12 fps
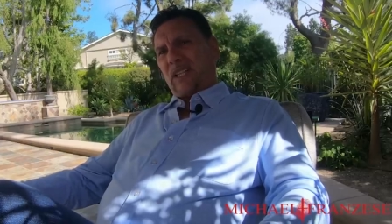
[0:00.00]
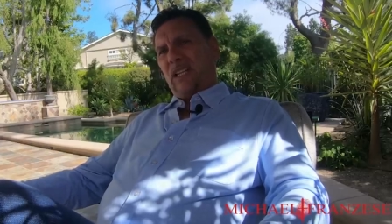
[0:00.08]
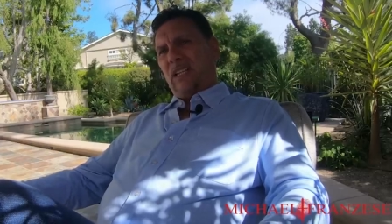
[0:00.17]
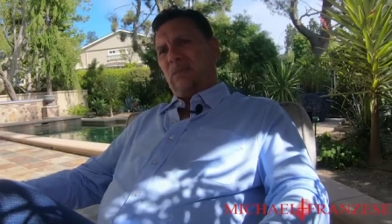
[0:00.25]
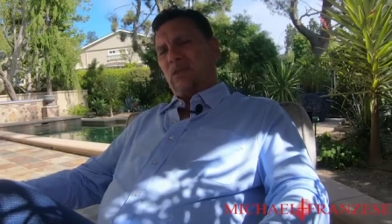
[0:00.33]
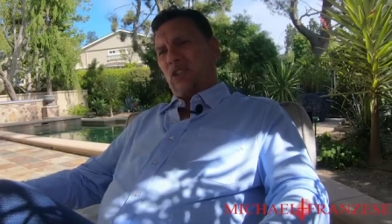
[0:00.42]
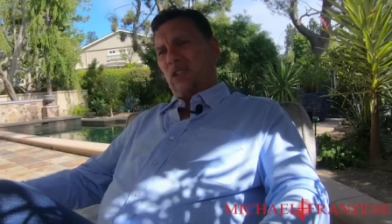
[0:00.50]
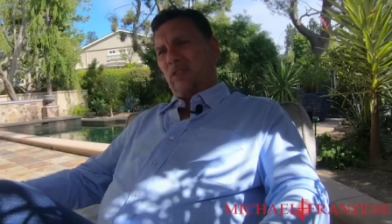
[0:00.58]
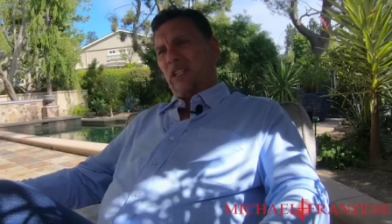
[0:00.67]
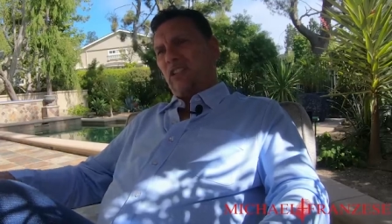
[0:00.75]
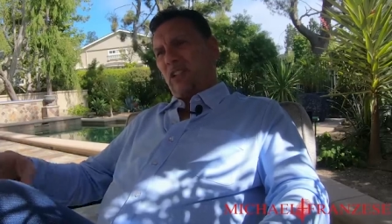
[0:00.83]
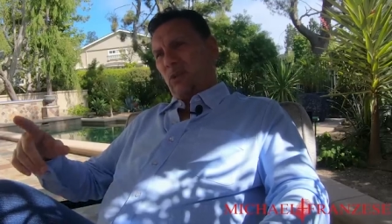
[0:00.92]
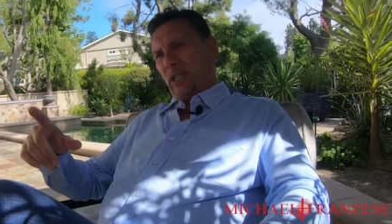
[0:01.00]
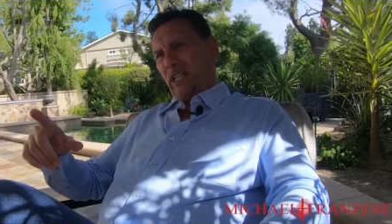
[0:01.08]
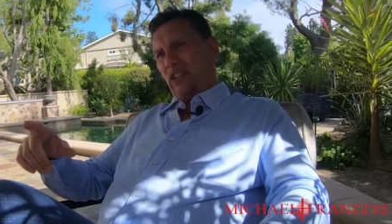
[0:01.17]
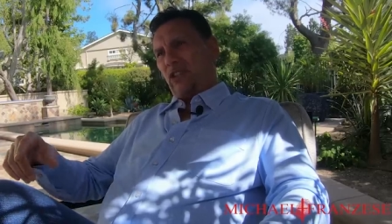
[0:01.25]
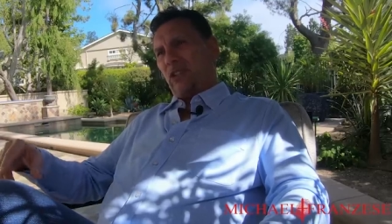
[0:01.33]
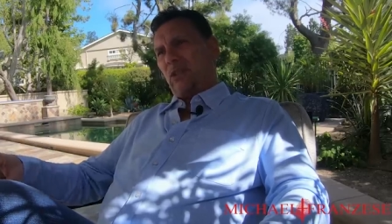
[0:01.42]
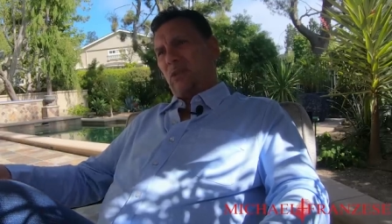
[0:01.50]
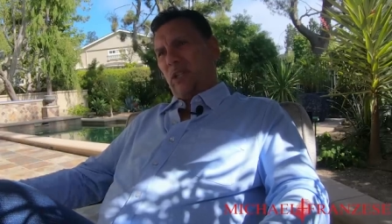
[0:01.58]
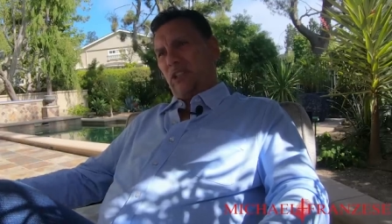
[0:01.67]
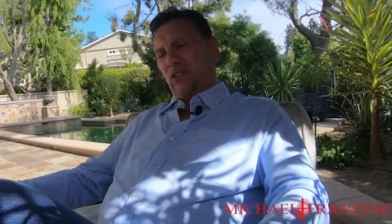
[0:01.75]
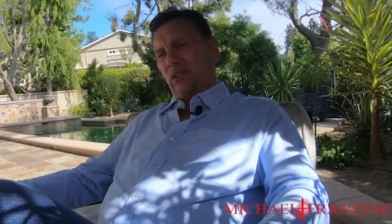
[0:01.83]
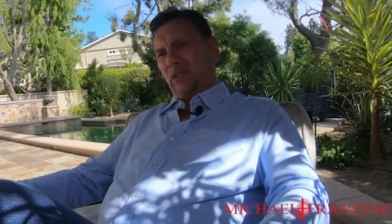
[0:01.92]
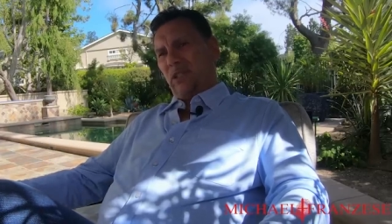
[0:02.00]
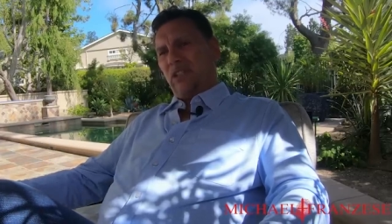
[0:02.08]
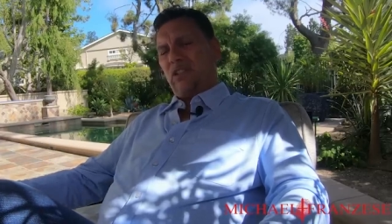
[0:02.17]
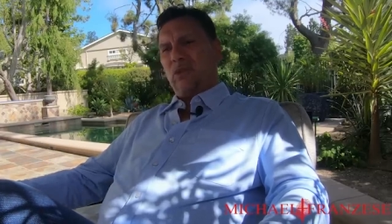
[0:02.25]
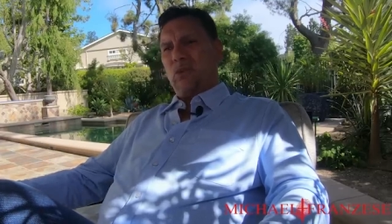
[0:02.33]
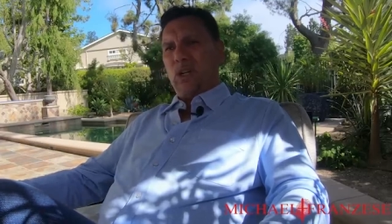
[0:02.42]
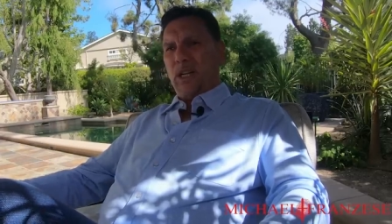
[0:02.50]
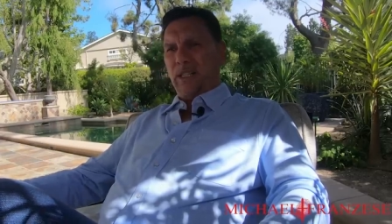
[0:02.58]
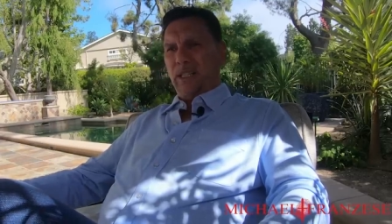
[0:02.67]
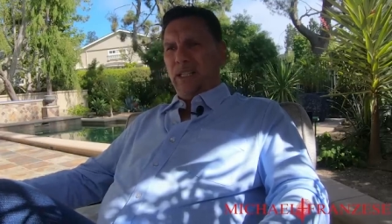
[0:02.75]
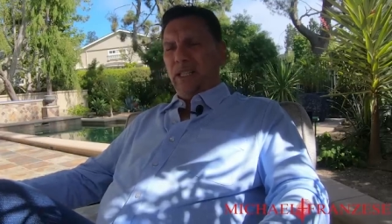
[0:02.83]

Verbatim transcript: He comes over. I said, I want to ask you a question. He says, what?